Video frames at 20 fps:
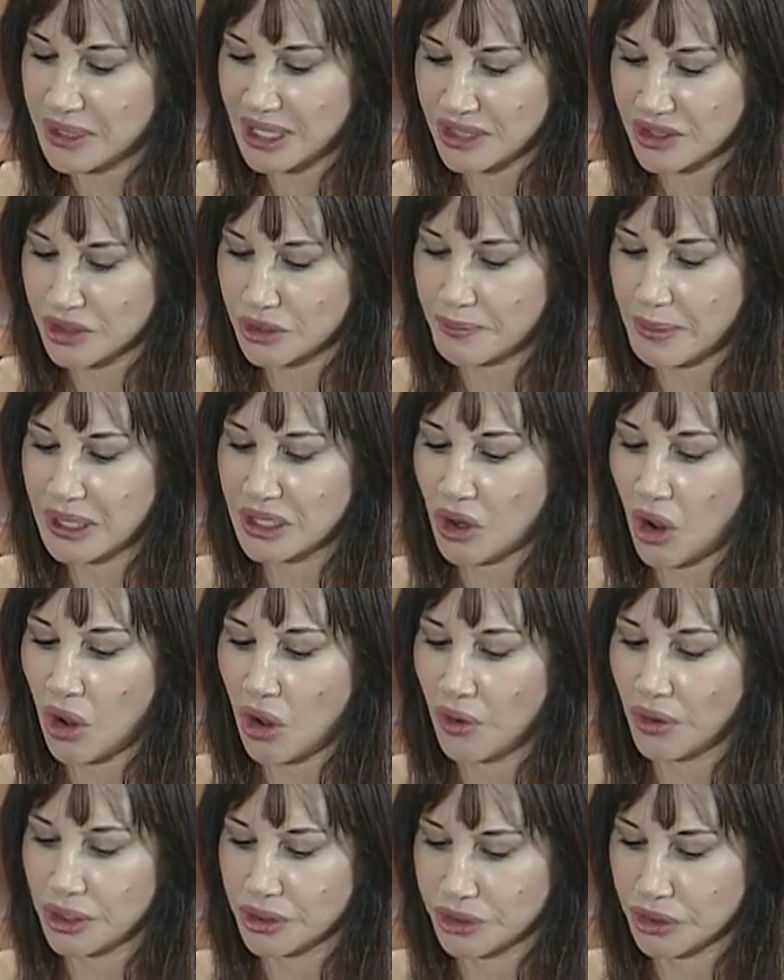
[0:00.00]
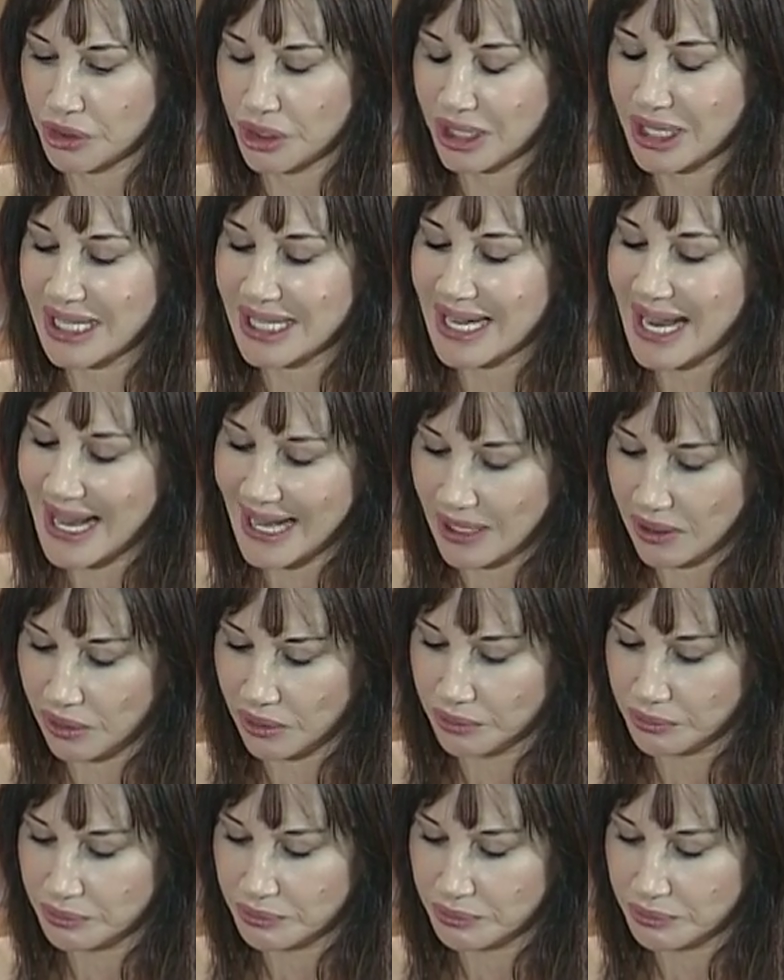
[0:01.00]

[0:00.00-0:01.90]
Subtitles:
and spend all eternity in hell.